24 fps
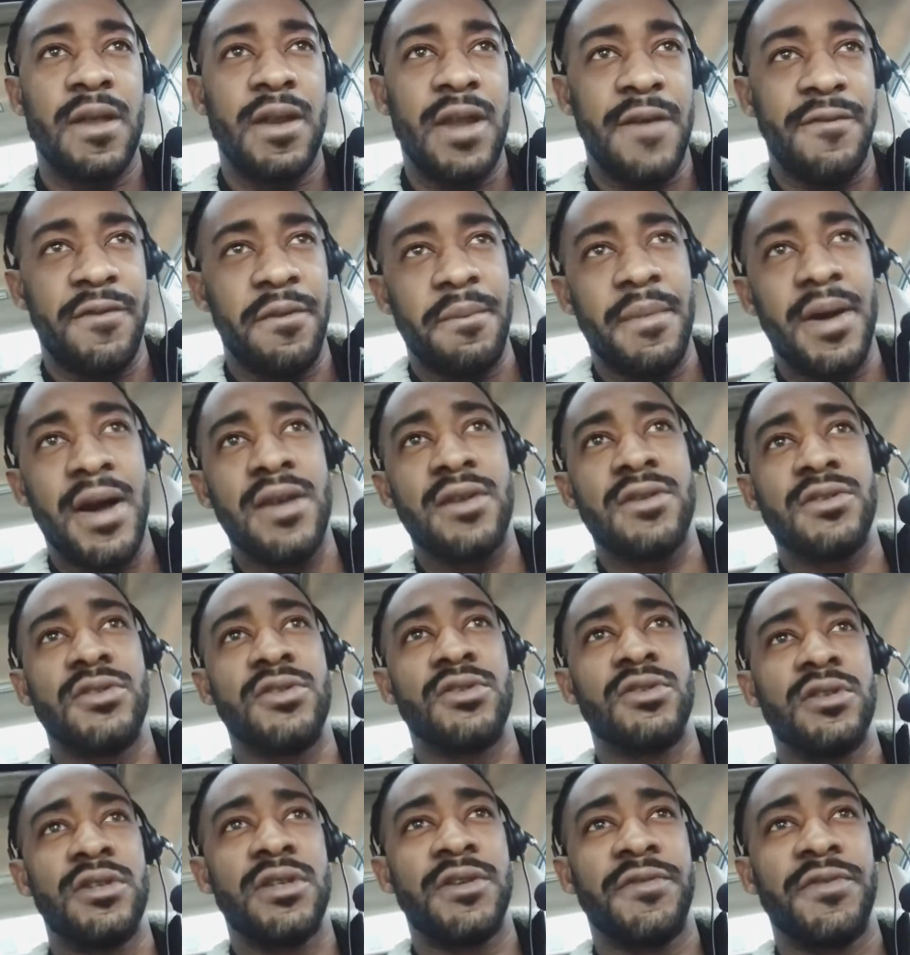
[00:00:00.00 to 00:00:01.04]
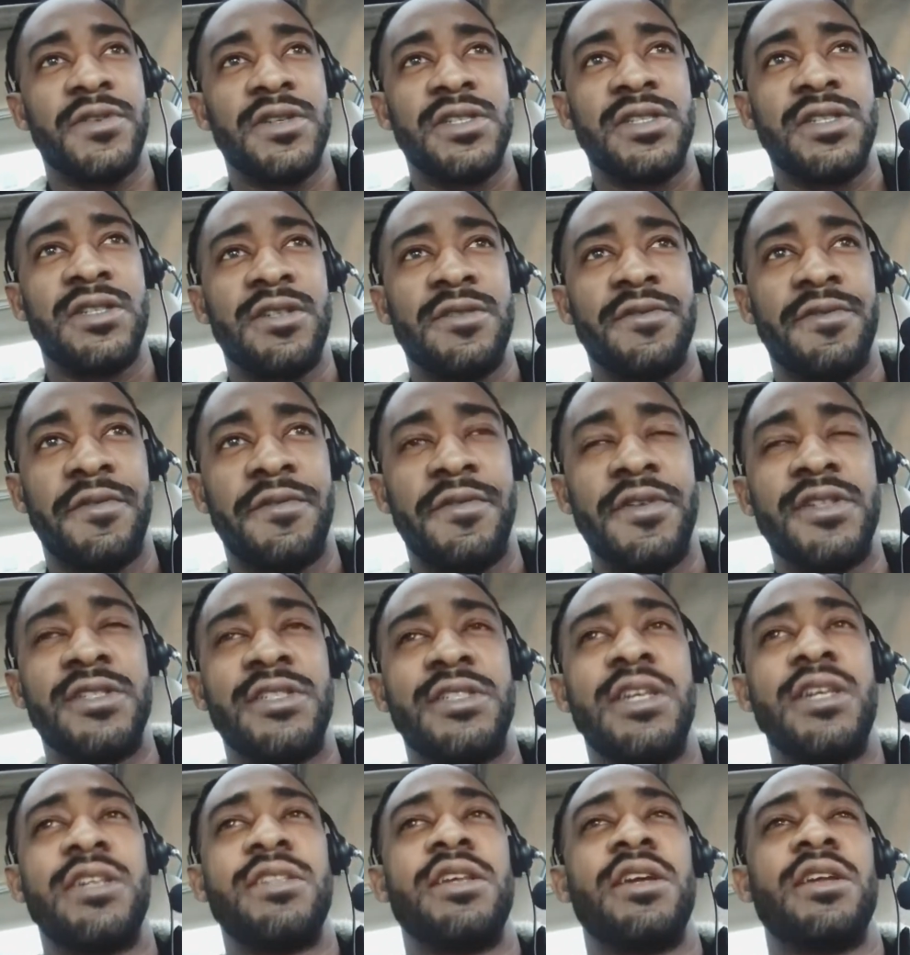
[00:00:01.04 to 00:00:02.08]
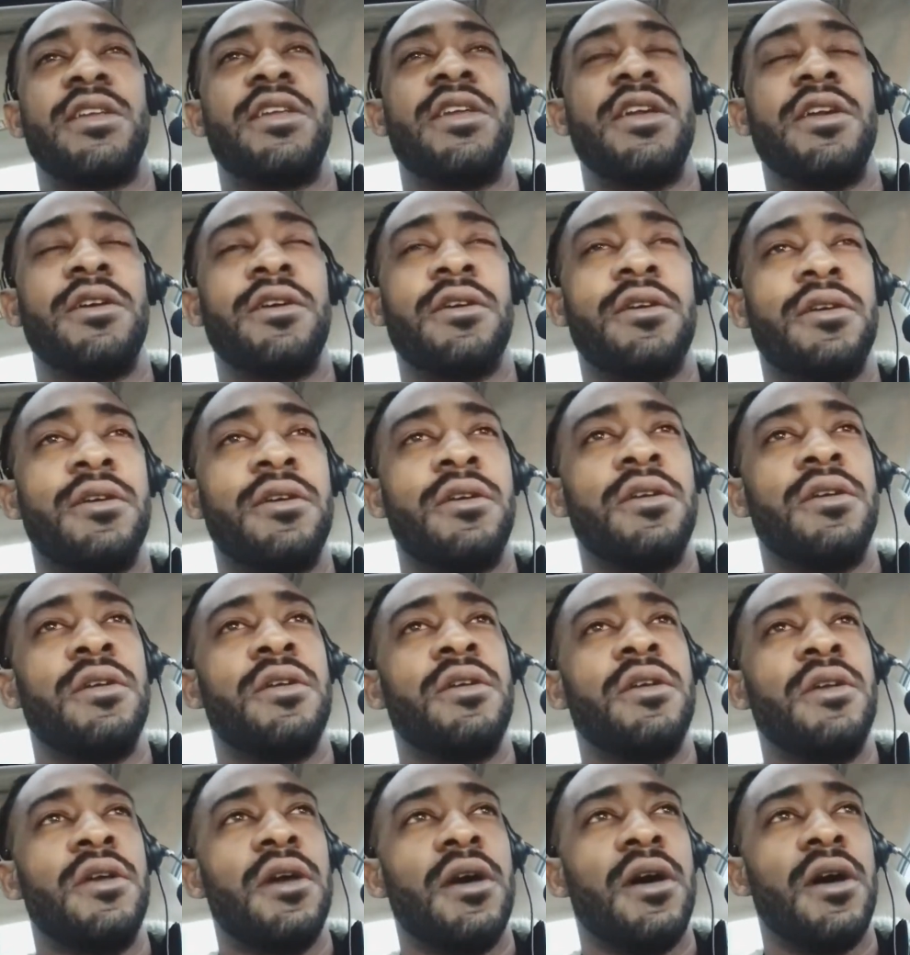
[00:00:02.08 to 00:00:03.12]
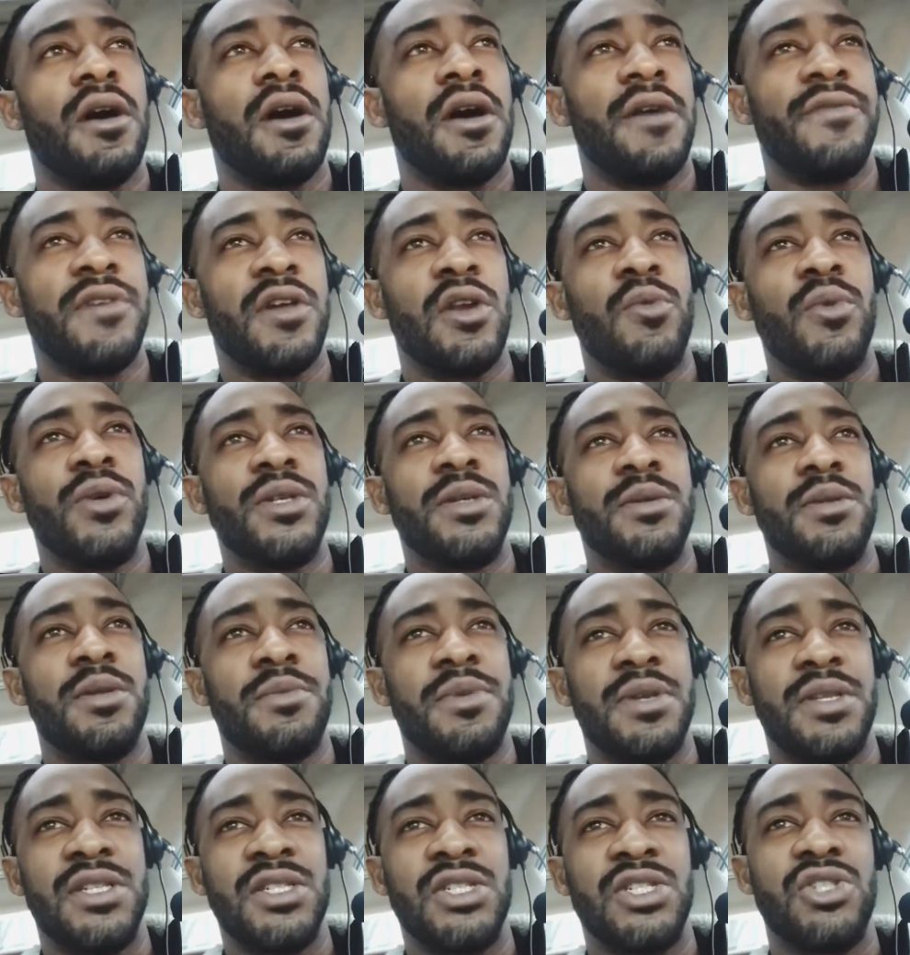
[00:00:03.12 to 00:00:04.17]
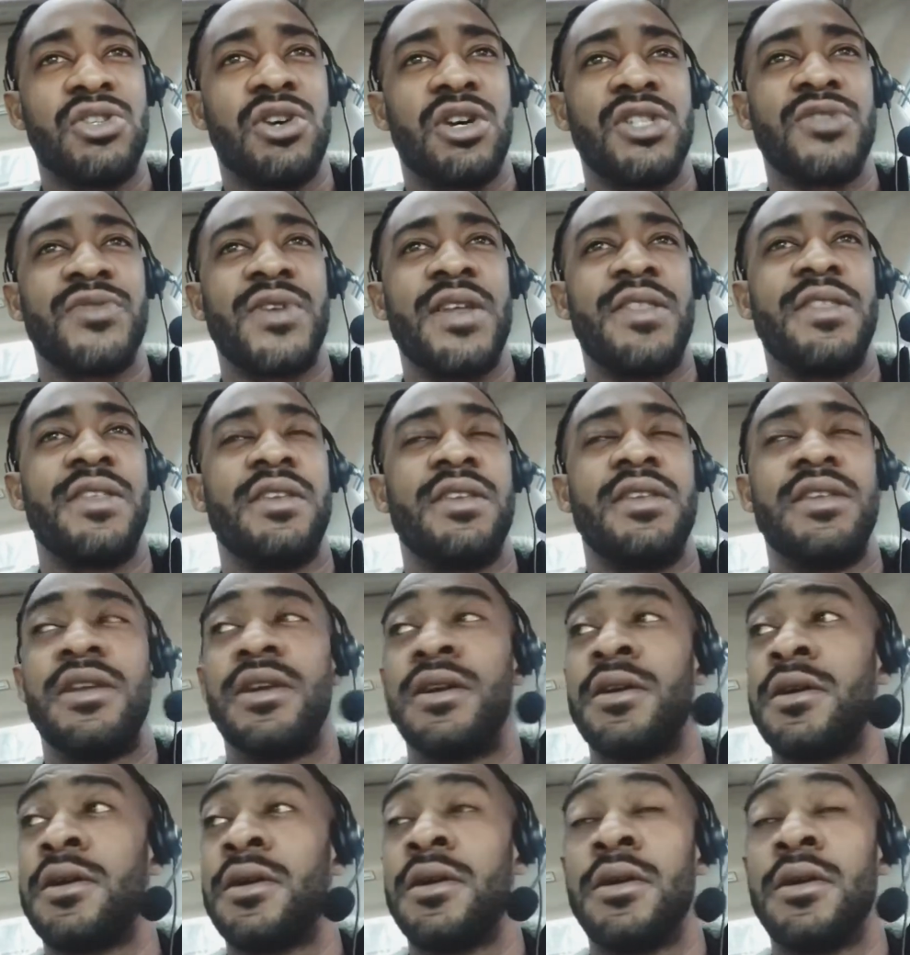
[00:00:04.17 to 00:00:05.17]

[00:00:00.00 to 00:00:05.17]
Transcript: monitoring and finish getting that care. If they don't want them to be discharged right then and there.